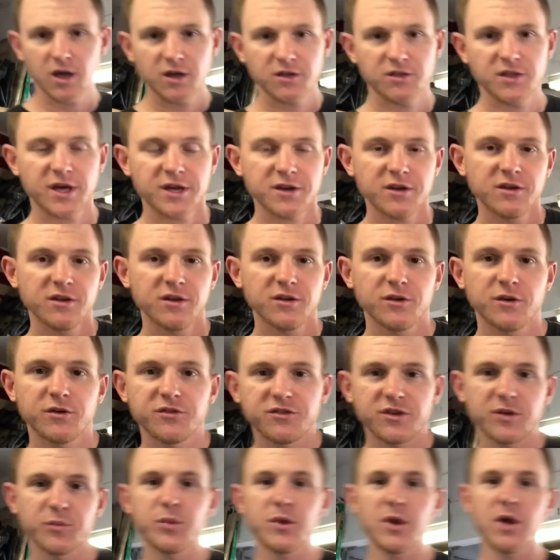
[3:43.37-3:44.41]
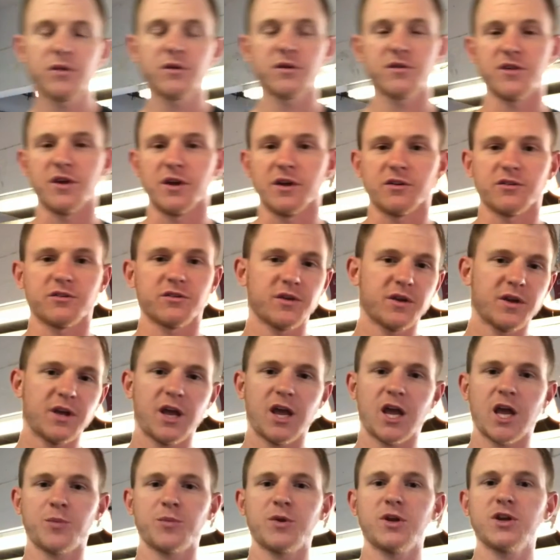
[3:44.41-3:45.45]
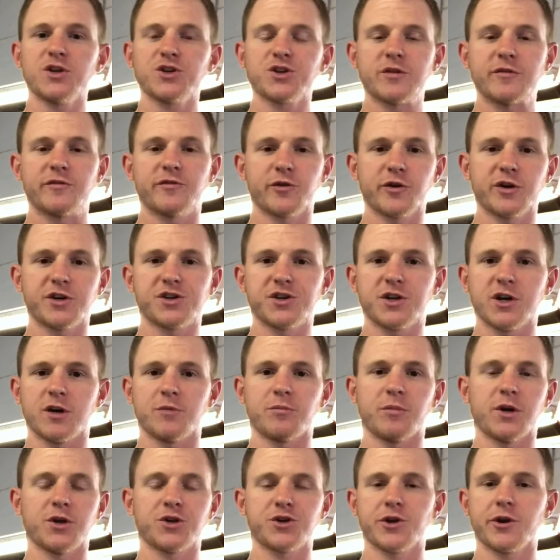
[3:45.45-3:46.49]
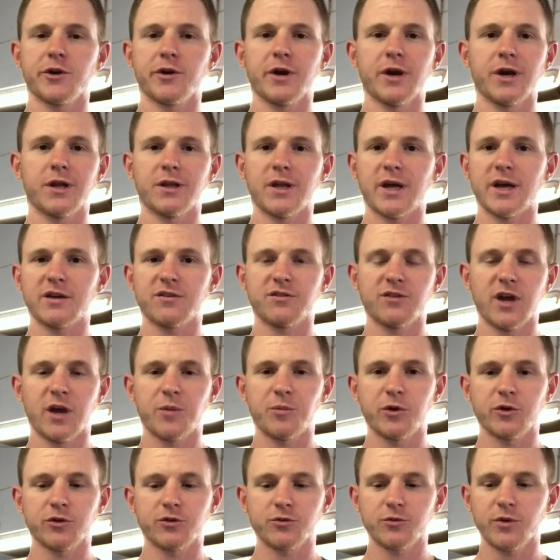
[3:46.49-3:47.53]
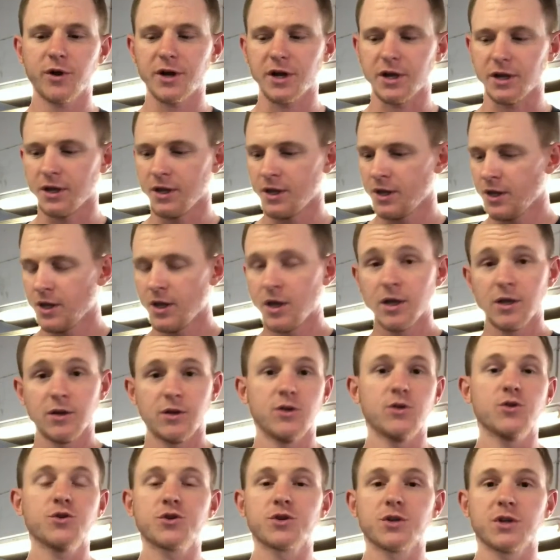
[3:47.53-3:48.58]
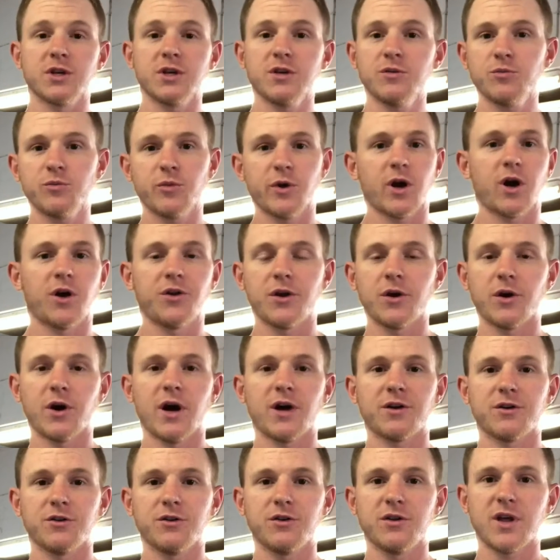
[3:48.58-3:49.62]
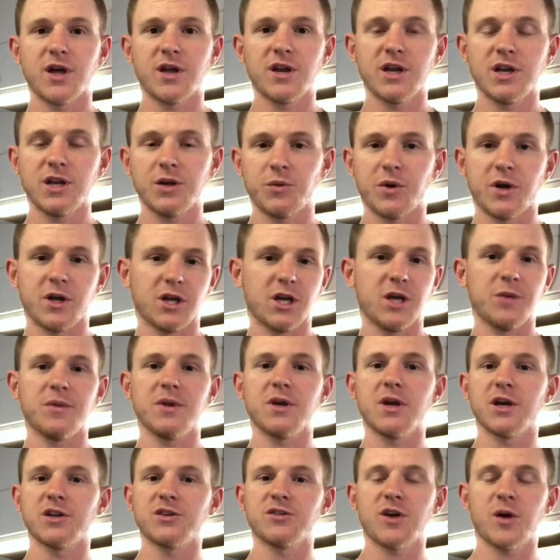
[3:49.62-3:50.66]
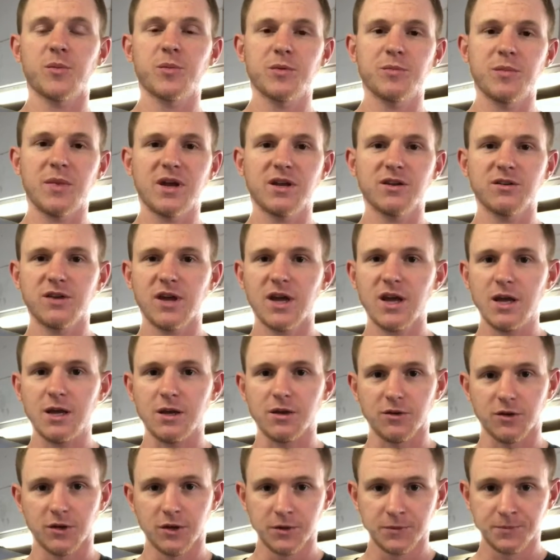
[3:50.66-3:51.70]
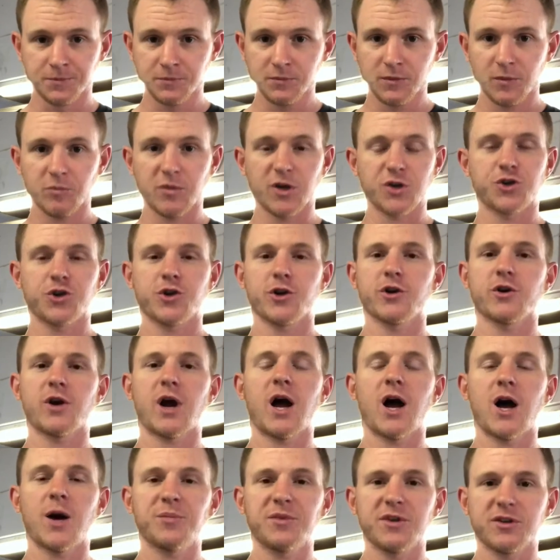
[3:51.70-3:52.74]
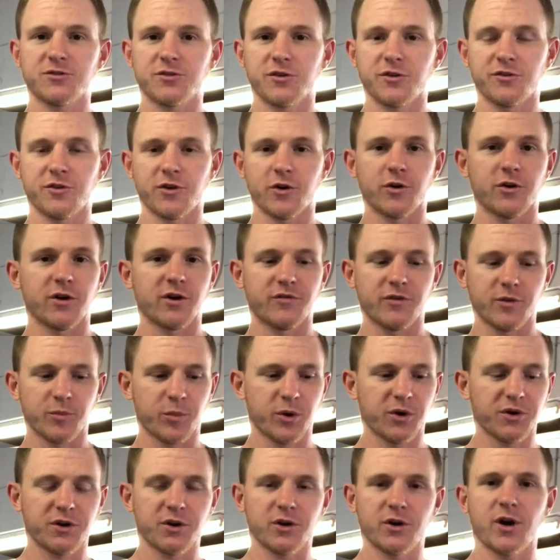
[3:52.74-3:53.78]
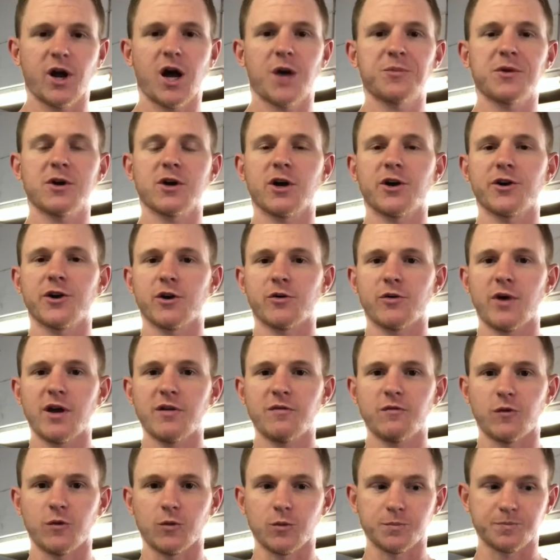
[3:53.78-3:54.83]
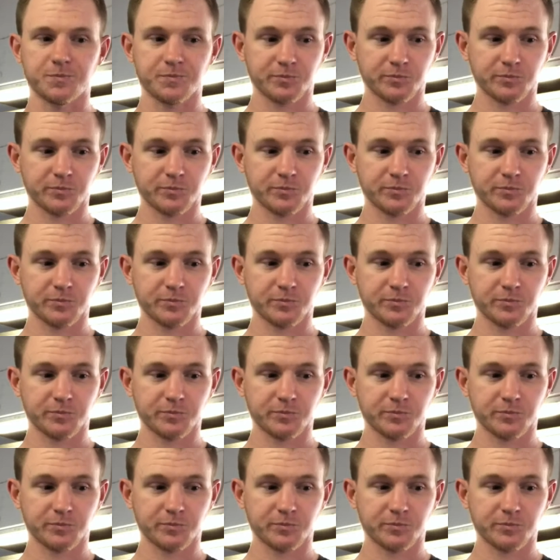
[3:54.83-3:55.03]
Then, those simple other things. Ammunition for each gun. Make sure your gun likes the ammo it's running. Usually, we all know how to do that anyway. Keep the guns up and maintained. Make sure your optics are zeroed if you're putting an optic on your rifle.